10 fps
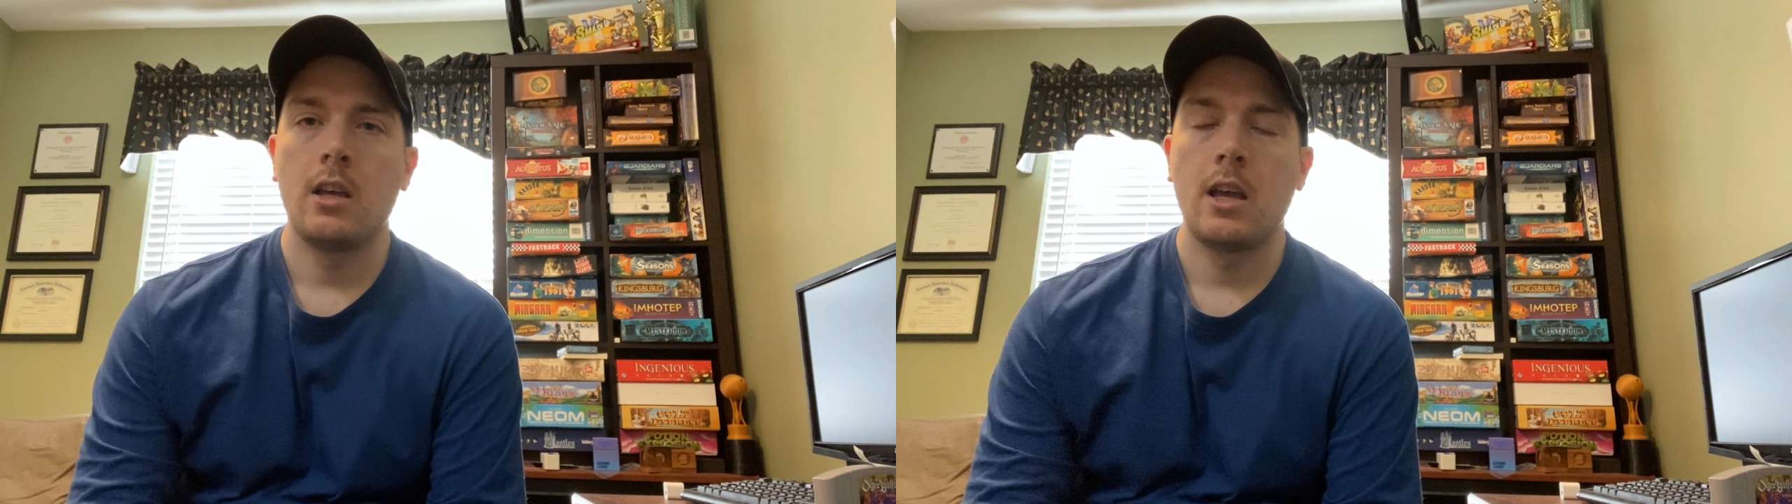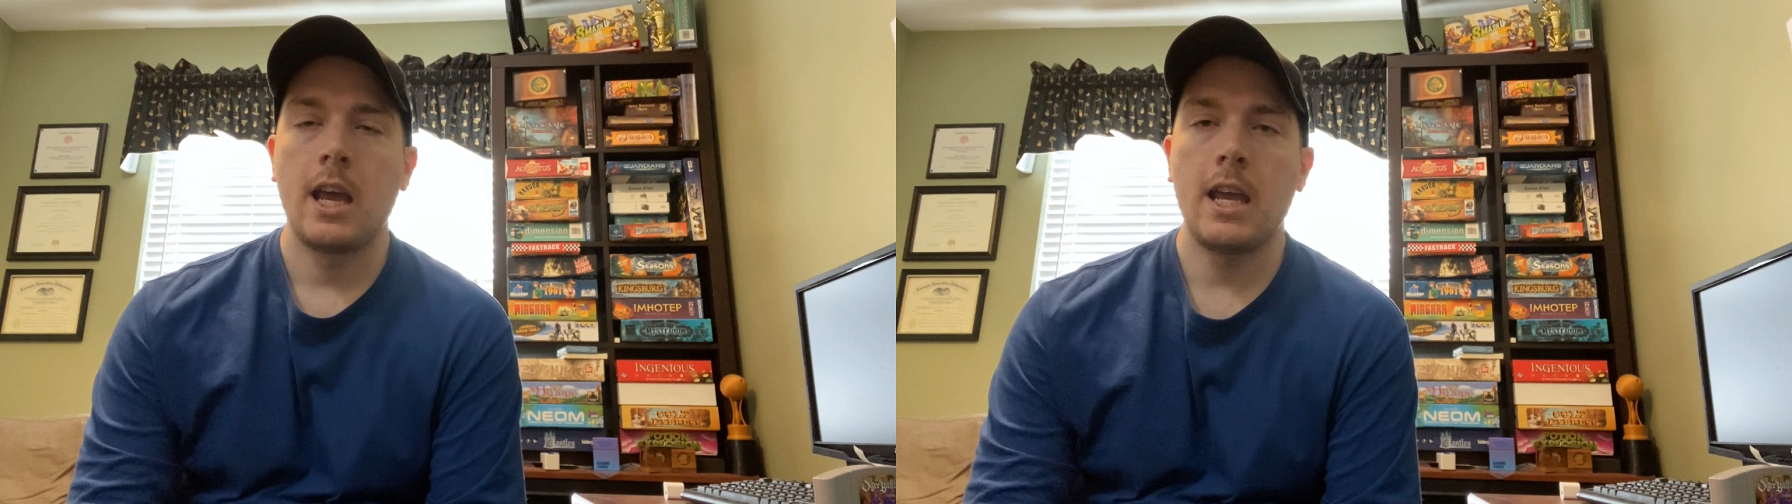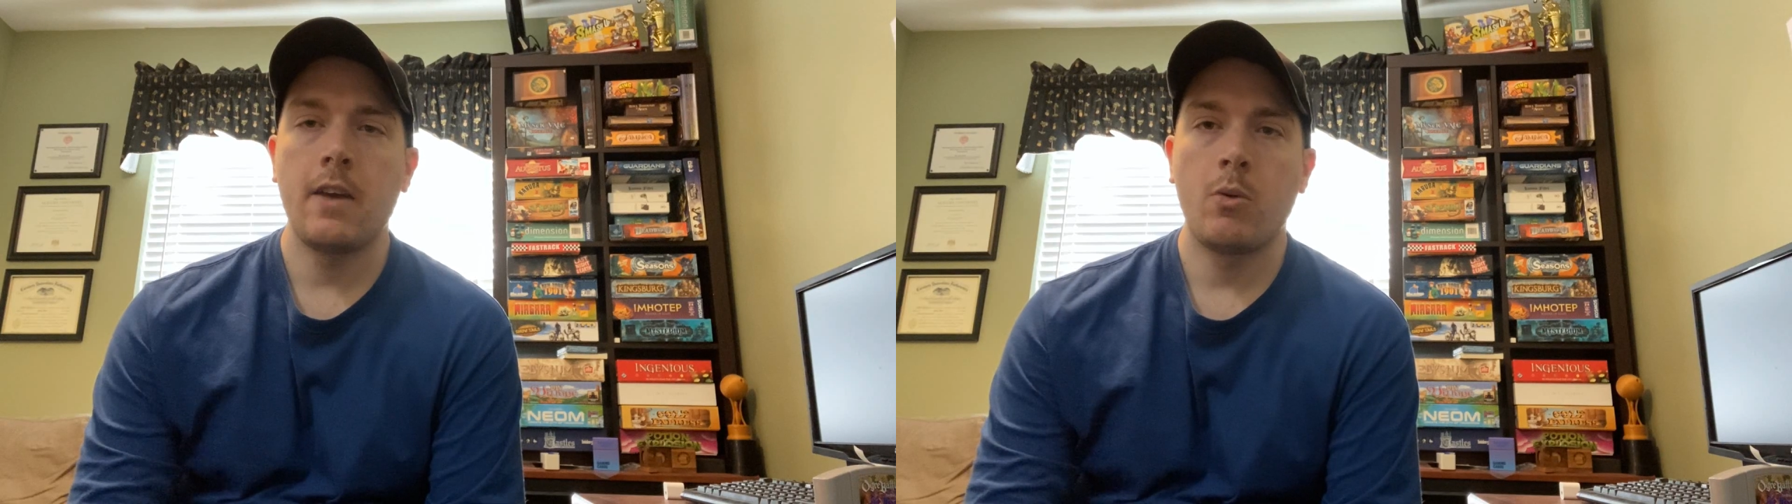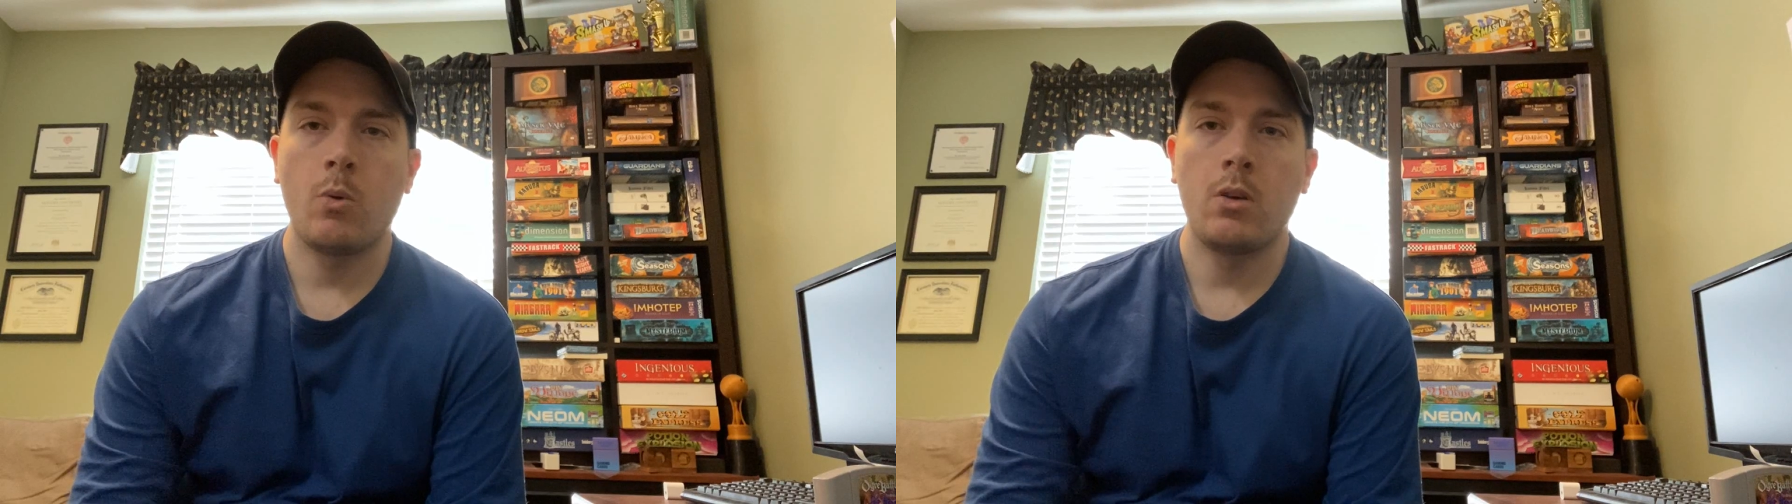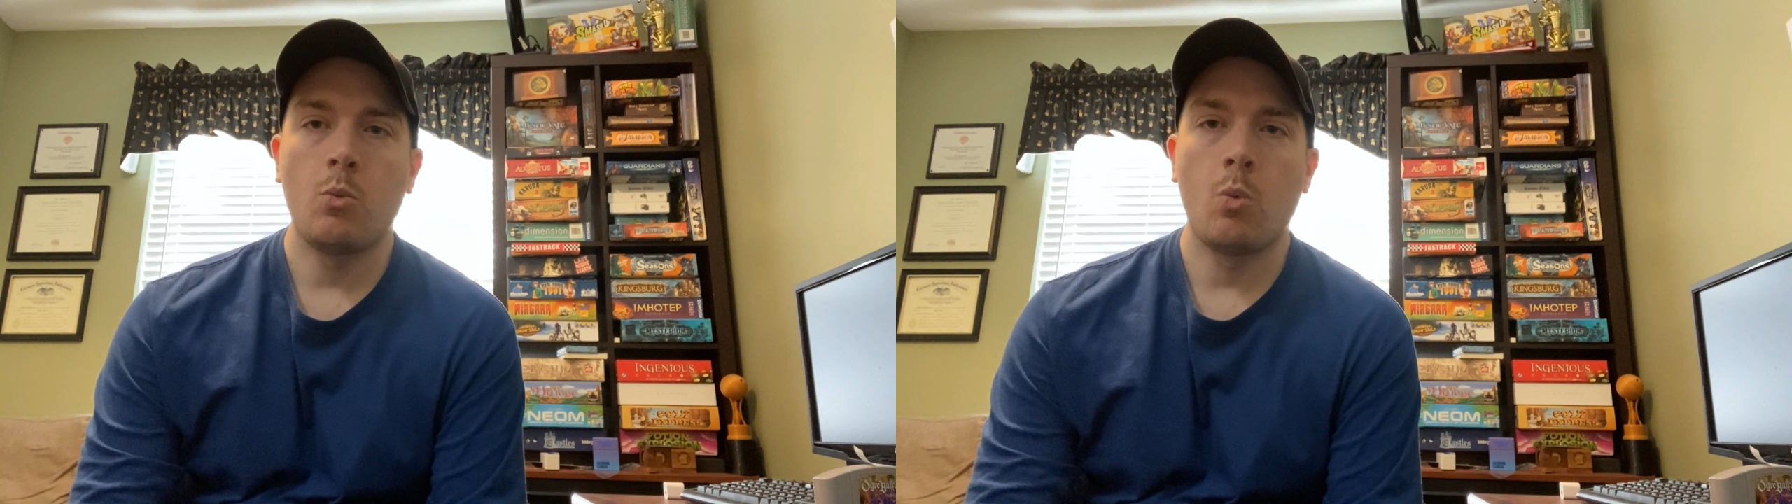Hey
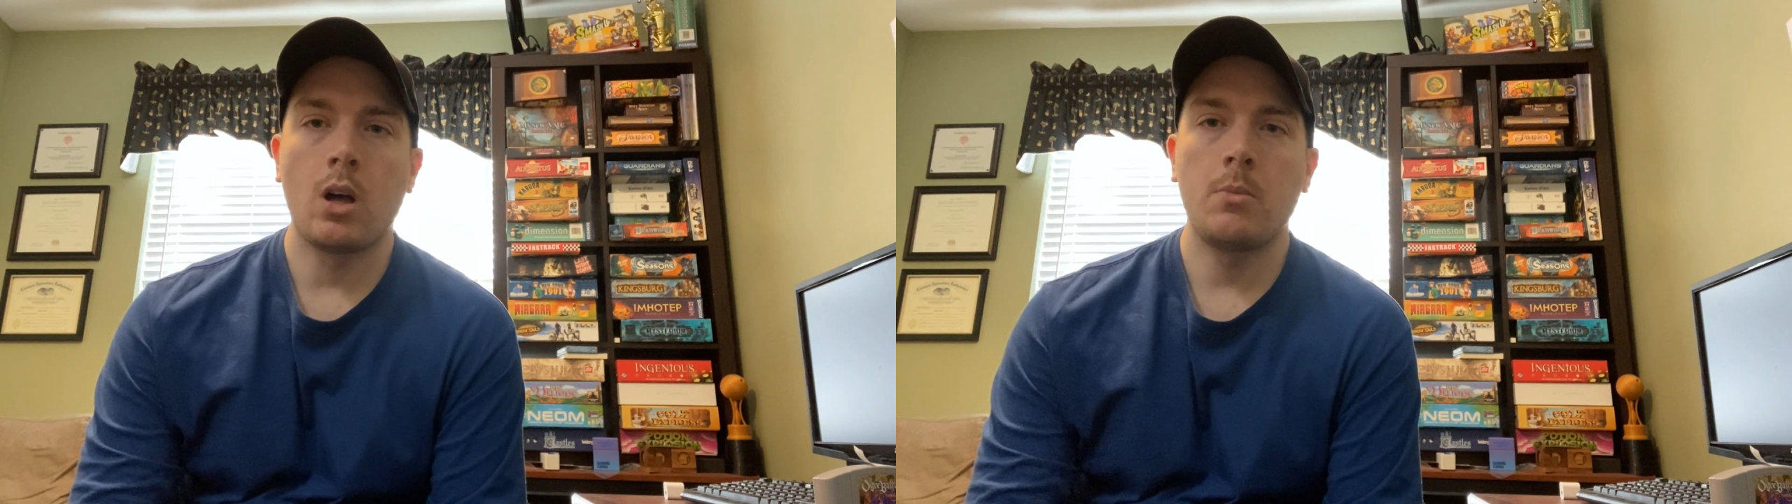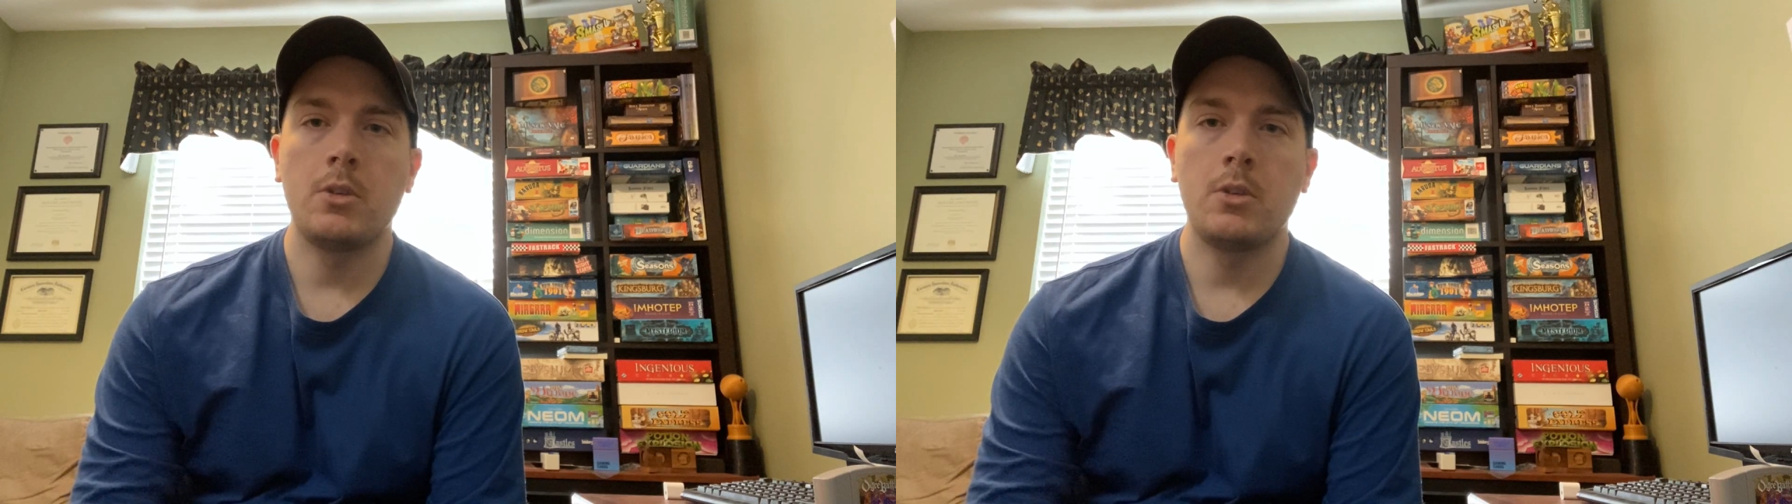everyone, welcome